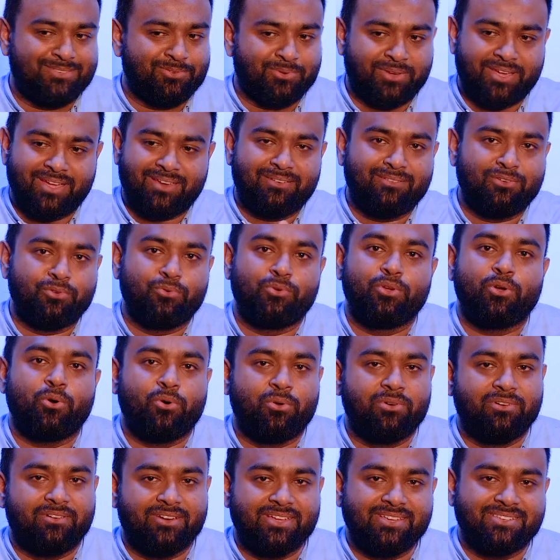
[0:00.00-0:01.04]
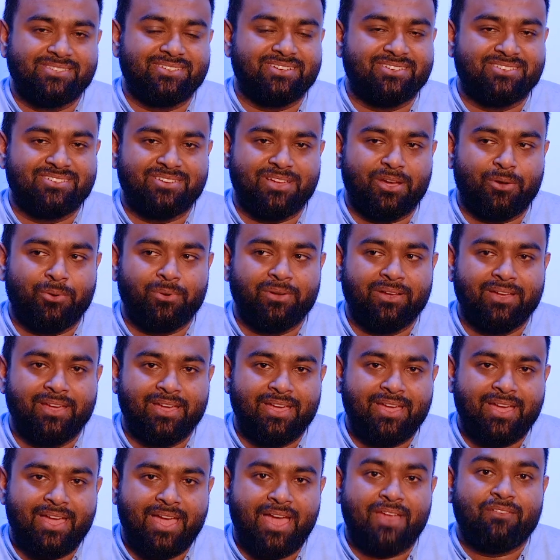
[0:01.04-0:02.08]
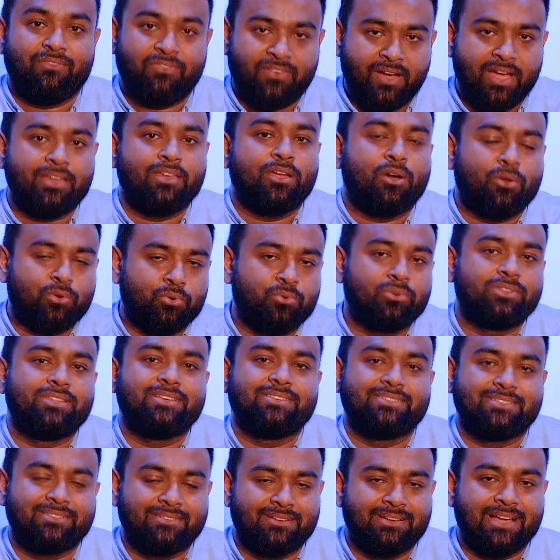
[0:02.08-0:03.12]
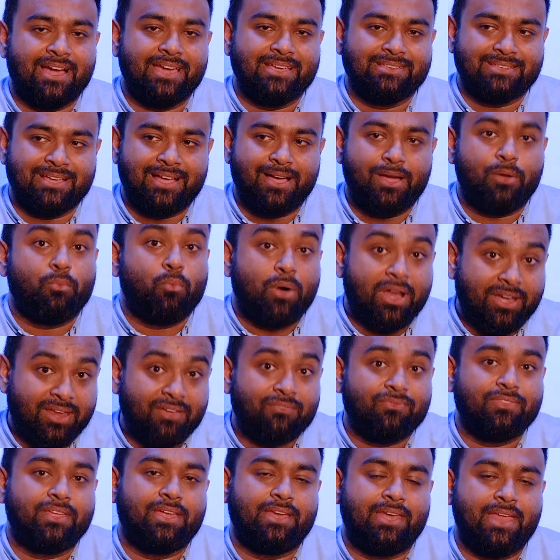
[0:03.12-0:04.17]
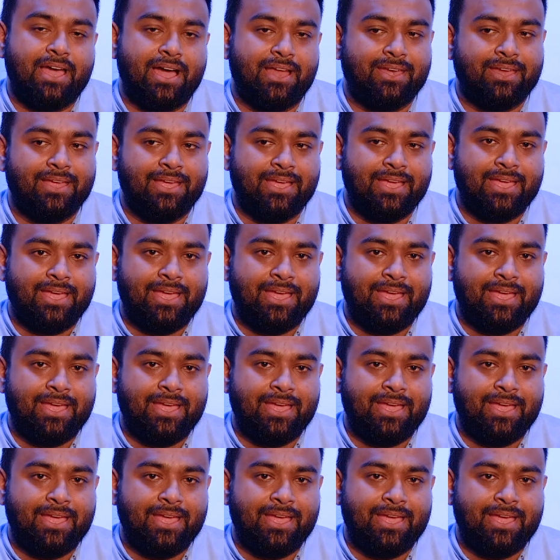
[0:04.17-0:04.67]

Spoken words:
You can do your own research now and find out who these guys are, what have they done.